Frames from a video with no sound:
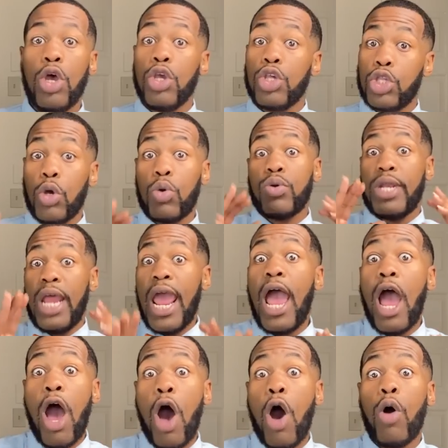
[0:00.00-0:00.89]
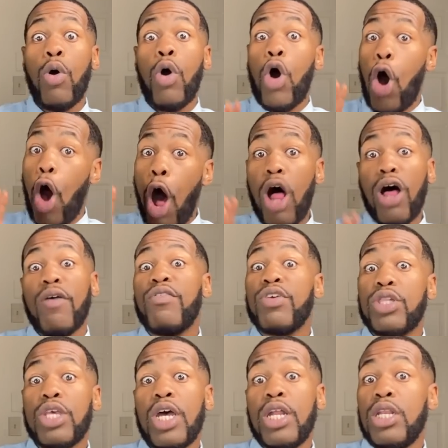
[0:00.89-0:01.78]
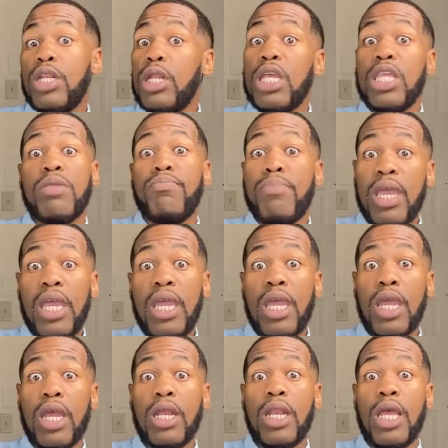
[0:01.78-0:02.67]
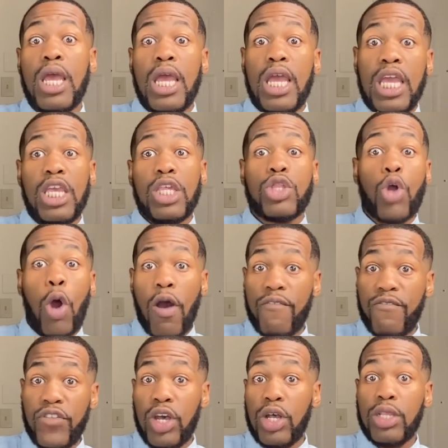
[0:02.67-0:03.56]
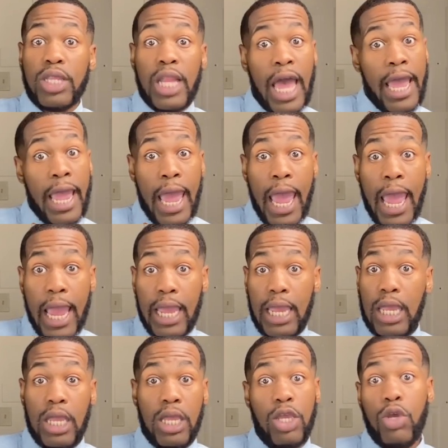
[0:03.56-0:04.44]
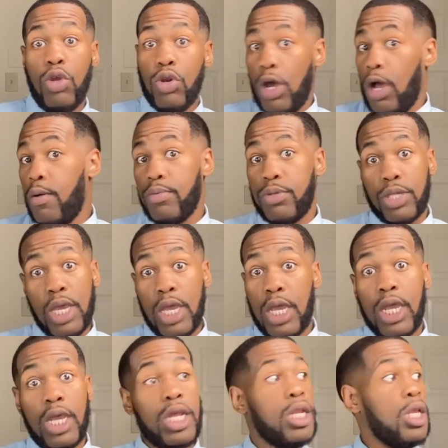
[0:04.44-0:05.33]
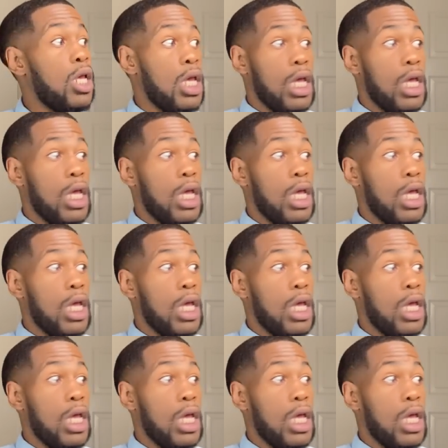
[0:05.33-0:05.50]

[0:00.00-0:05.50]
So now all of a sudden this man he start feeling like, hey, you know what I'm saying?